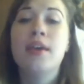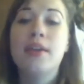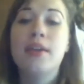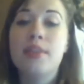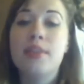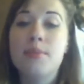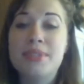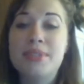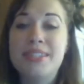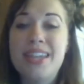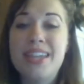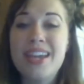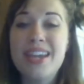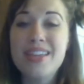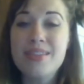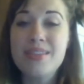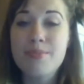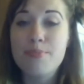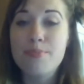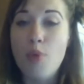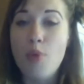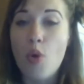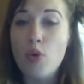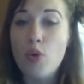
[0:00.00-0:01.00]
The mistake
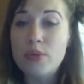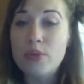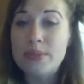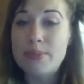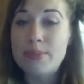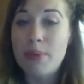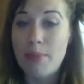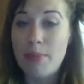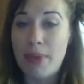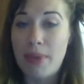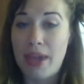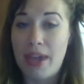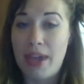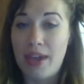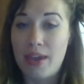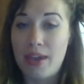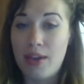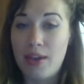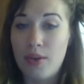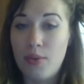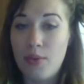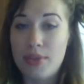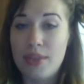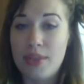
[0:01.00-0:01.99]
that most people make
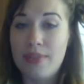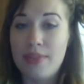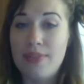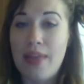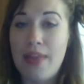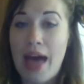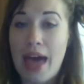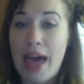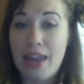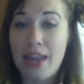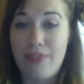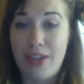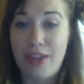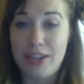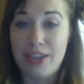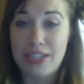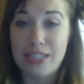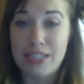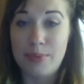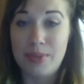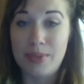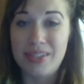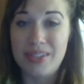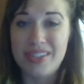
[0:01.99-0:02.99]
with a lot of
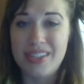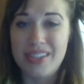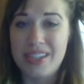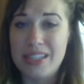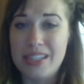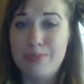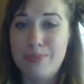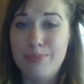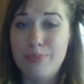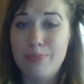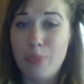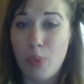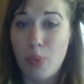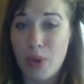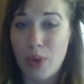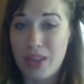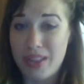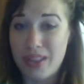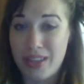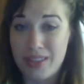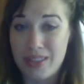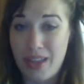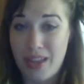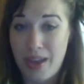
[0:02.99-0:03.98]
vegetables is
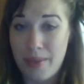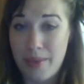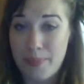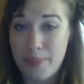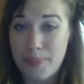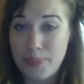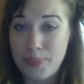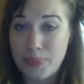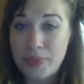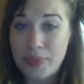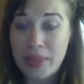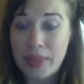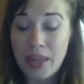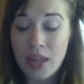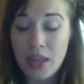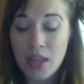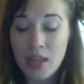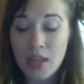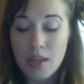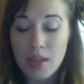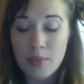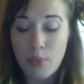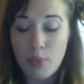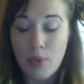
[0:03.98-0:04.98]
boiling them.
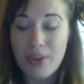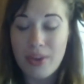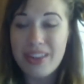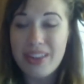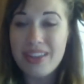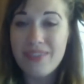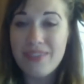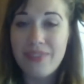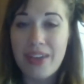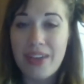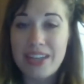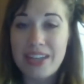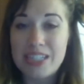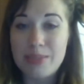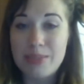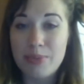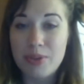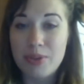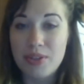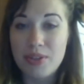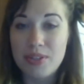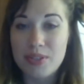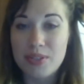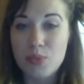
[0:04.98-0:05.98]
Boiling
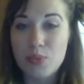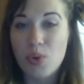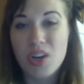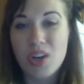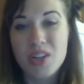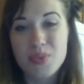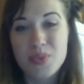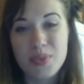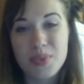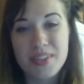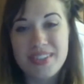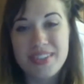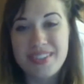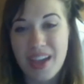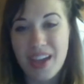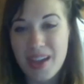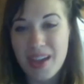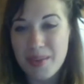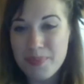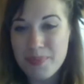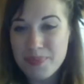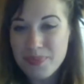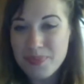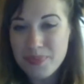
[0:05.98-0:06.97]
vegetables works with
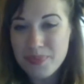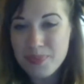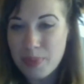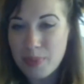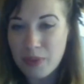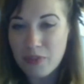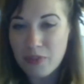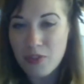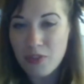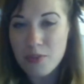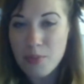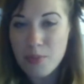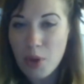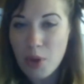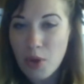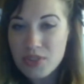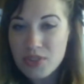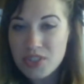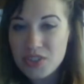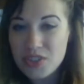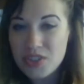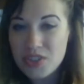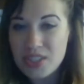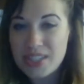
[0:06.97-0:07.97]
some, but for
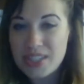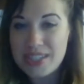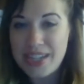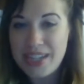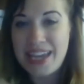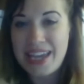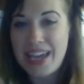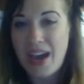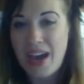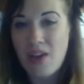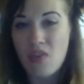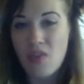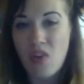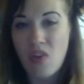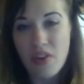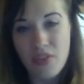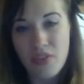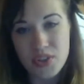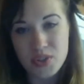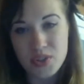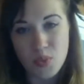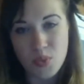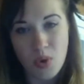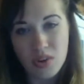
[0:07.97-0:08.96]
most, you just take out all
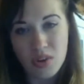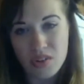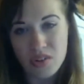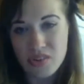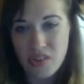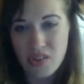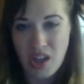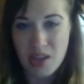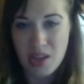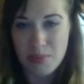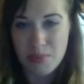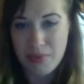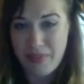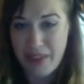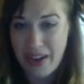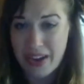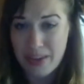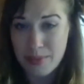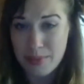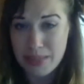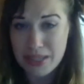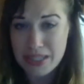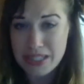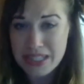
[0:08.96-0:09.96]
those water-soluble
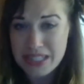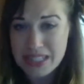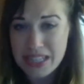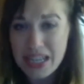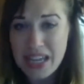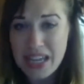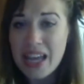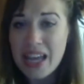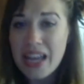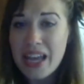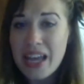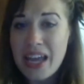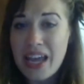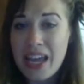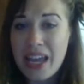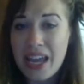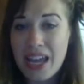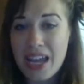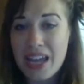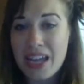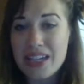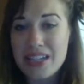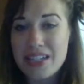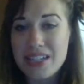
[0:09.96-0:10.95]
vitamins
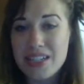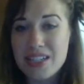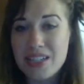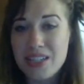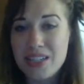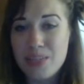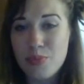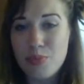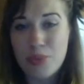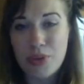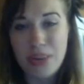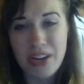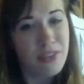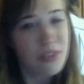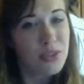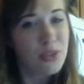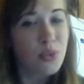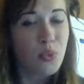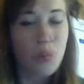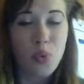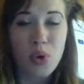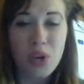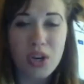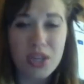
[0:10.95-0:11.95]
and you bring out
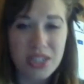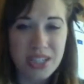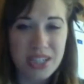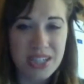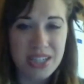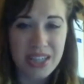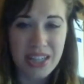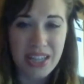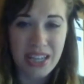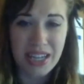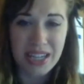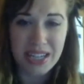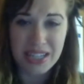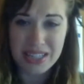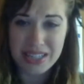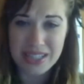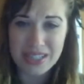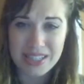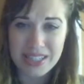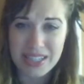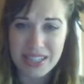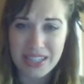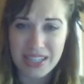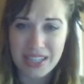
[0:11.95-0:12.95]
the worst
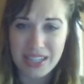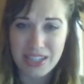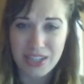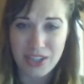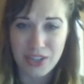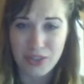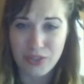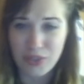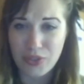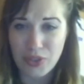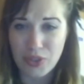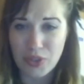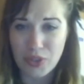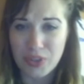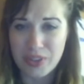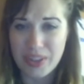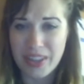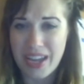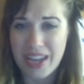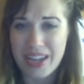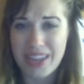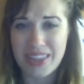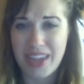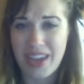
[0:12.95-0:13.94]
things in your food,
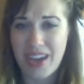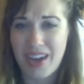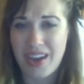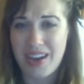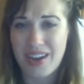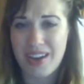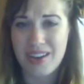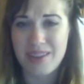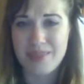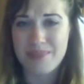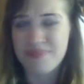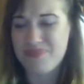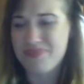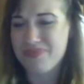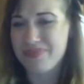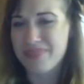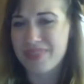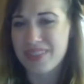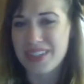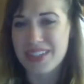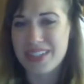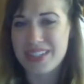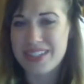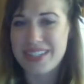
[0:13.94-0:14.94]
like their
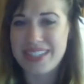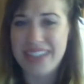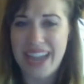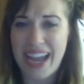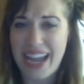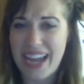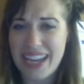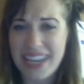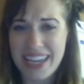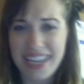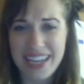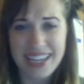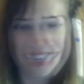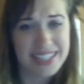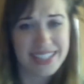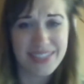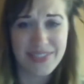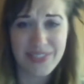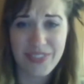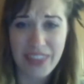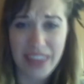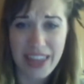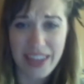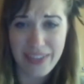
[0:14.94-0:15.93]

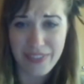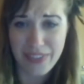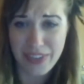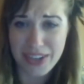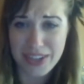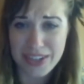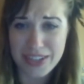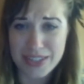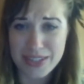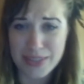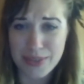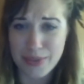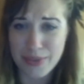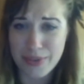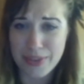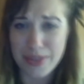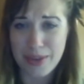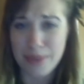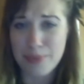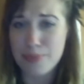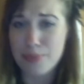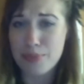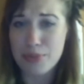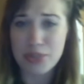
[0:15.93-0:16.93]
stankiest flavors or
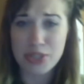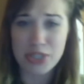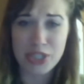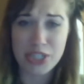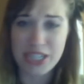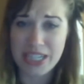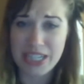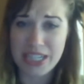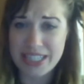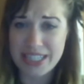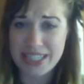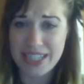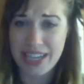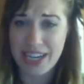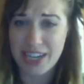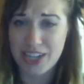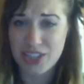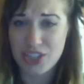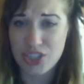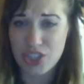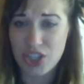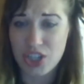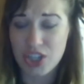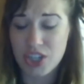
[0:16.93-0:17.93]
their mushiest
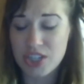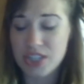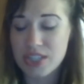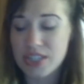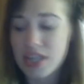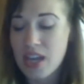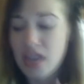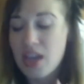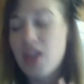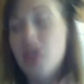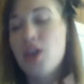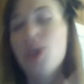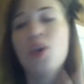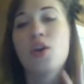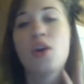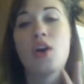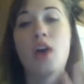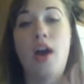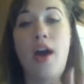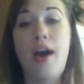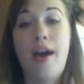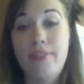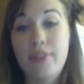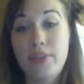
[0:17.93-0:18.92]
textures.
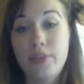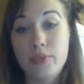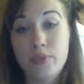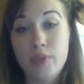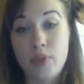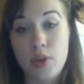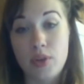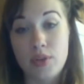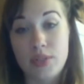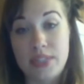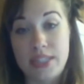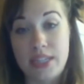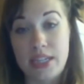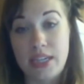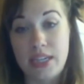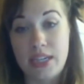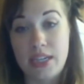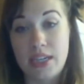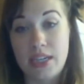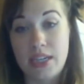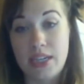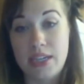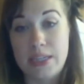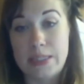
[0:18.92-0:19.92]
Oven
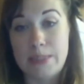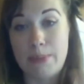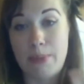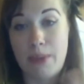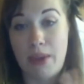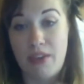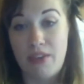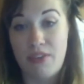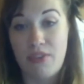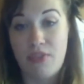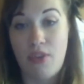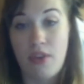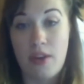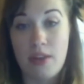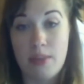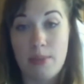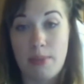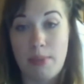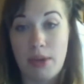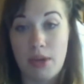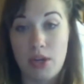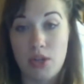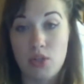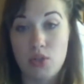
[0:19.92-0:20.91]
roasting is by far the
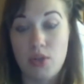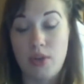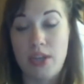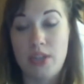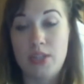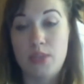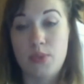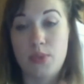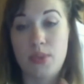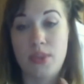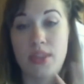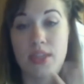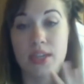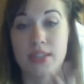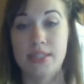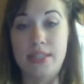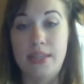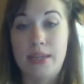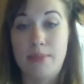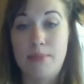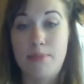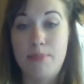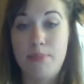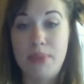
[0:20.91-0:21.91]
better choice with things
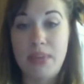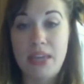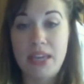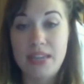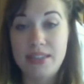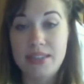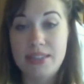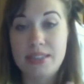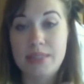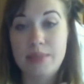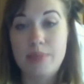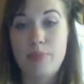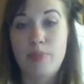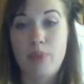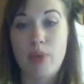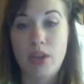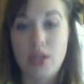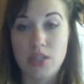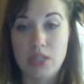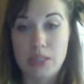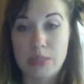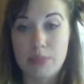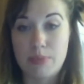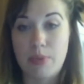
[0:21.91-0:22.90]
like beets,
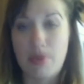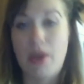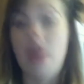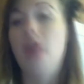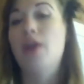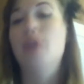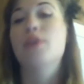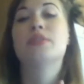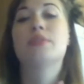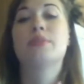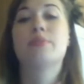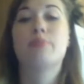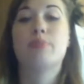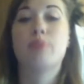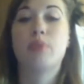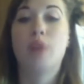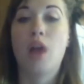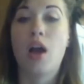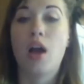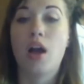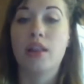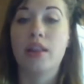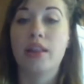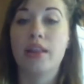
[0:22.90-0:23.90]
Brussels sprouts,
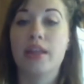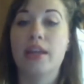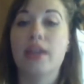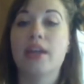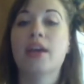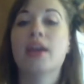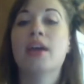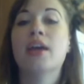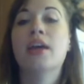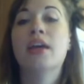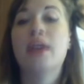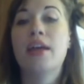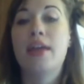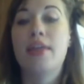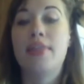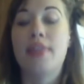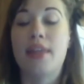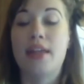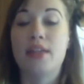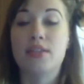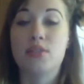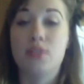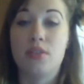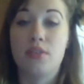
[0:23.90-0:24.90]
broccoli,
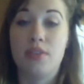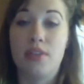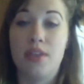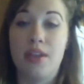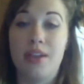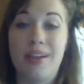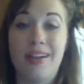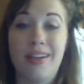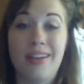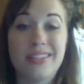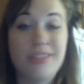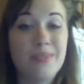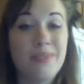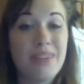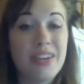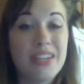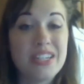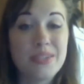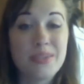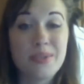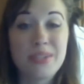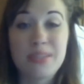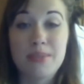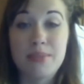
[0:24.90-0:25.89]
that sort of thing. Some
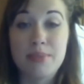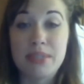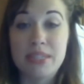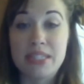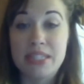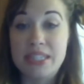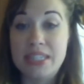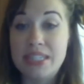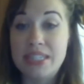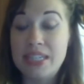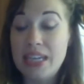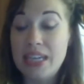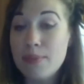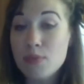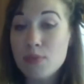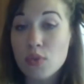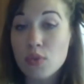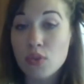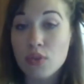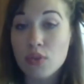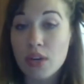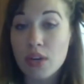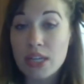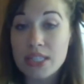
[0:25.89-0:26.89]
vegetables can be steamed
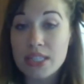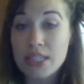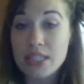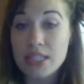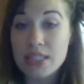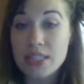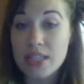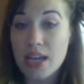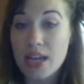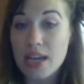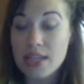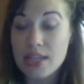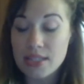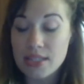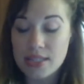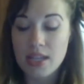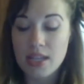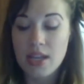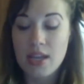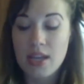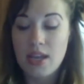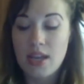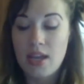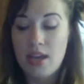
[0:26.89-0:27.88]
with great success,
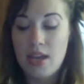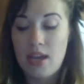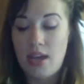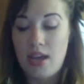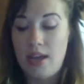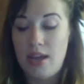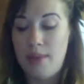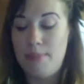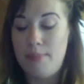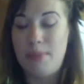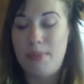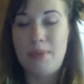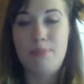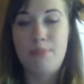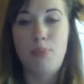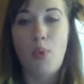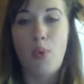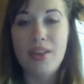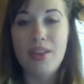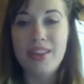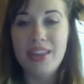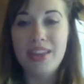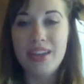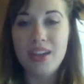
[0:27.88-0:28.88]
but
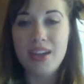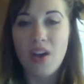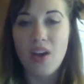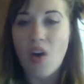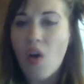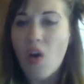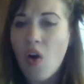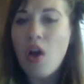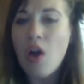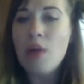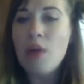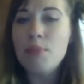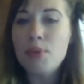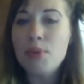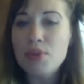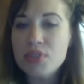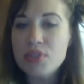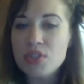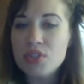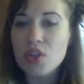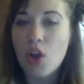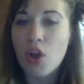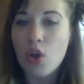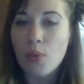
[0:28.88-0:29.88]
boiling,
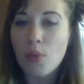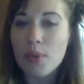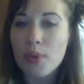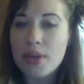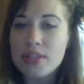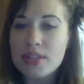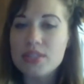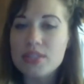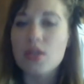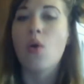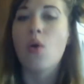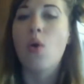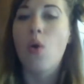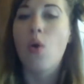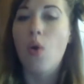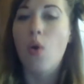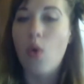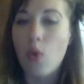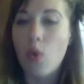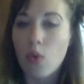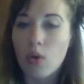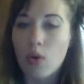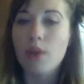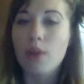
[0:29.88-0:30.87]
almost always a
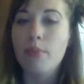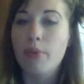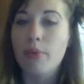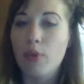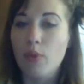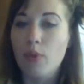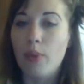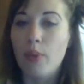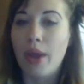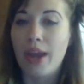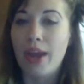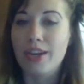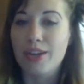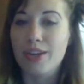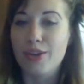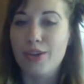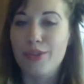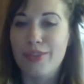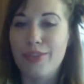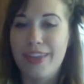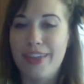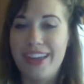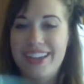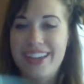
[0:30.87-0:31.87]
horrible way to do
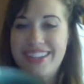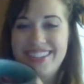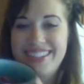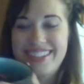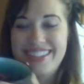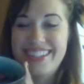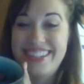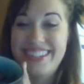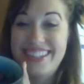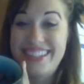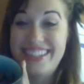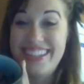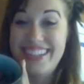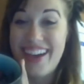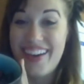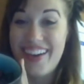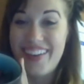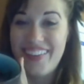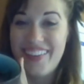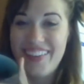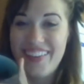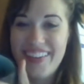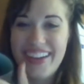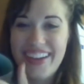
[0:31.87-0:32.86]
things.
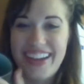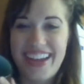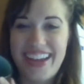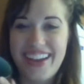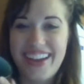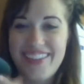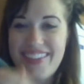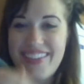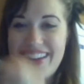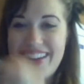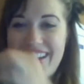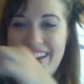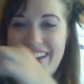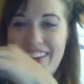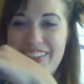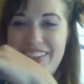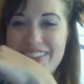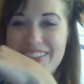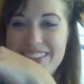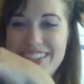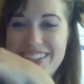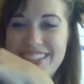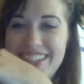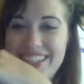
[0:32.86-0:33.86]
So here we
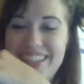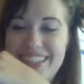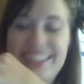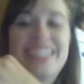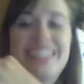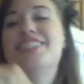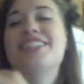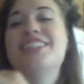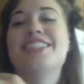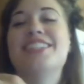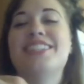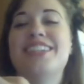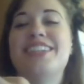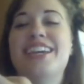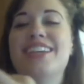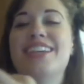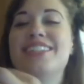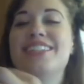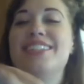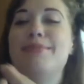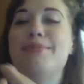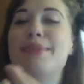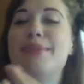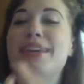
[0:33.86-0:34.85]
go, delicious,
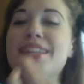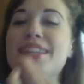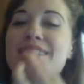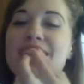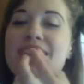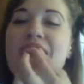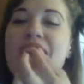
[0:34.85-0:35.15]
tasty beets.